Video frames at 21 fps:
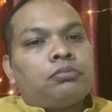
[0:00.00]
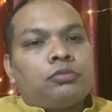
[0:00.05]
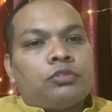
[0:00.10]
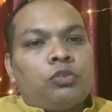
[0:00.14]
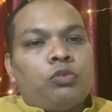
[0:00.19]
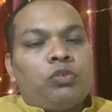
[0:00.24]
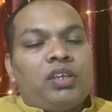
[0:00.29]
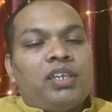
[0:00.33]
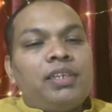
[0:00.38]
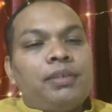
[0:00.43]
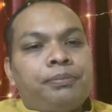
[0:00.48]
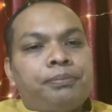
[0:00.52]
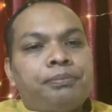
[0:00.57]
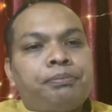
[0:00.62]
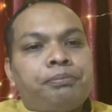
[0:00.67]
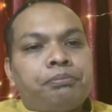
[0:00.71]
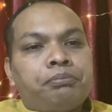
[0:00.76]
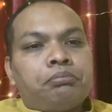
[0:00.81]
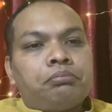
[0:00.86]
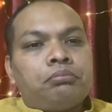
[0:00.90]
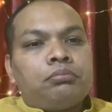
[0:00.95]
Well,
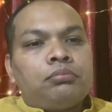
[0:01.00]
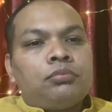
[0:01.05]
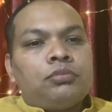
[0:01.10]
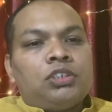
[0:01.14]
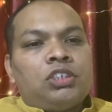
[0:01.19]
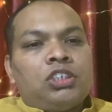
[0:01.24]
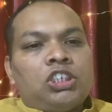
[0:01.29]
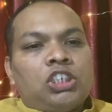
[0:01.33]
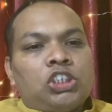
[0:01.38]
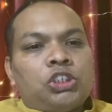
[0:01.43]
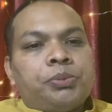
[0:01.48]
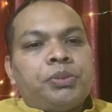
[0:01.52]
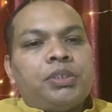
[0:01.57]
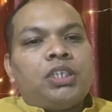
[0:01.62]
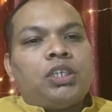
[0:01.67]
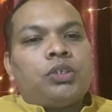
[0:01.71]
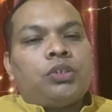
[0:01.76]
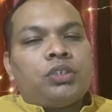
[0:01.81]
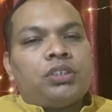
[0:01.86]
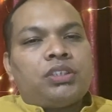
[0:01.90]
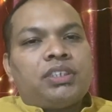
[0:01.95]
it's been a
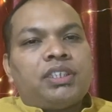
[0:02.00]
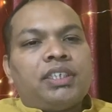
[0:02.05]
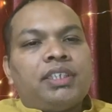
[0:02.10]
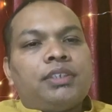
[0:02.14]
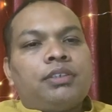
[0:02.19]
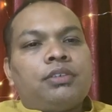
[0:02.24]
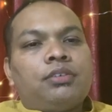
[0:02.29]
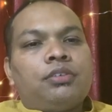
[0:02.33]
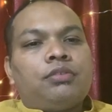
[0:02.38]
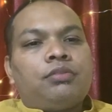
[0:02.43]
good thing.